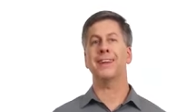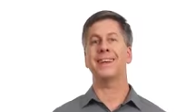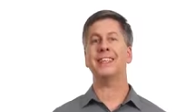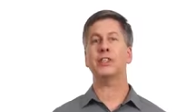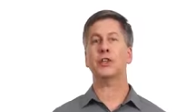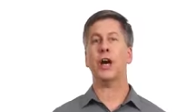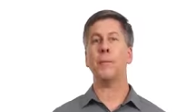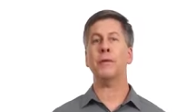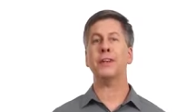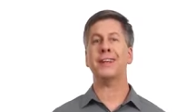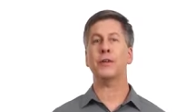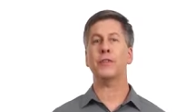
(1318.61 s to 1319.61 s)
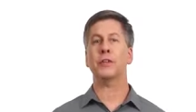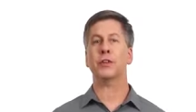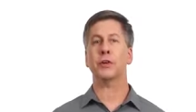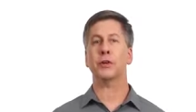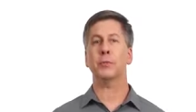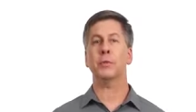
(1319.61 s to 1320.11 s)
it's common to hear the
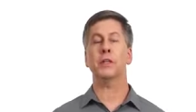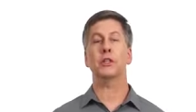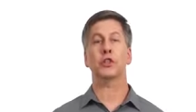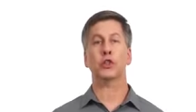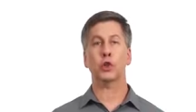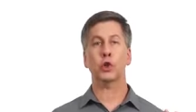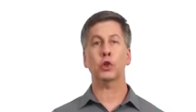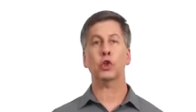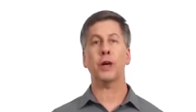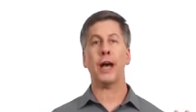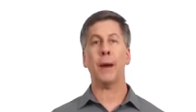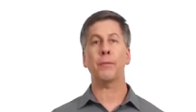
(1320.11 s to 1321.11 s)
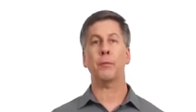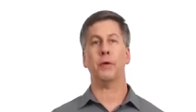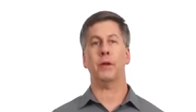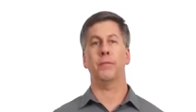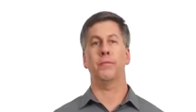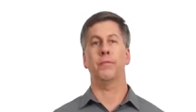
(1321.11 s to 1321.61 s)
term surgical
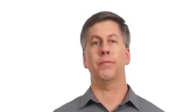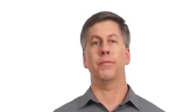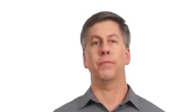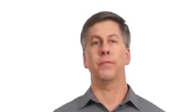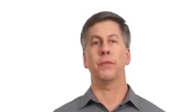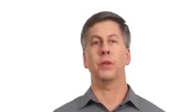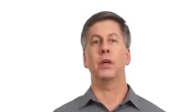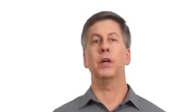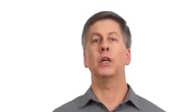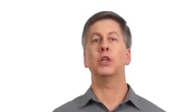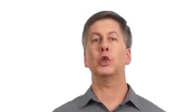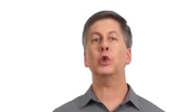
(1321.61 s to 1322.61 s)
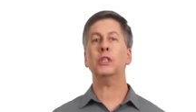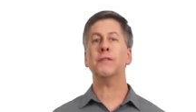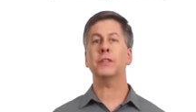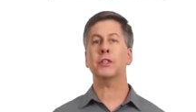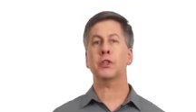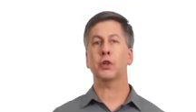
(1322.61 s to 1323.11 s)
abdomen. Use of
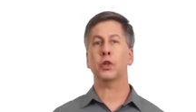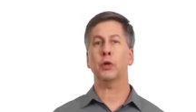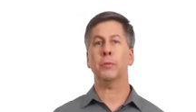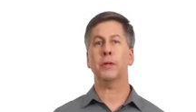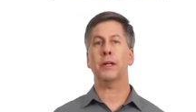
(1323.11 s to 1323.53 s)
this term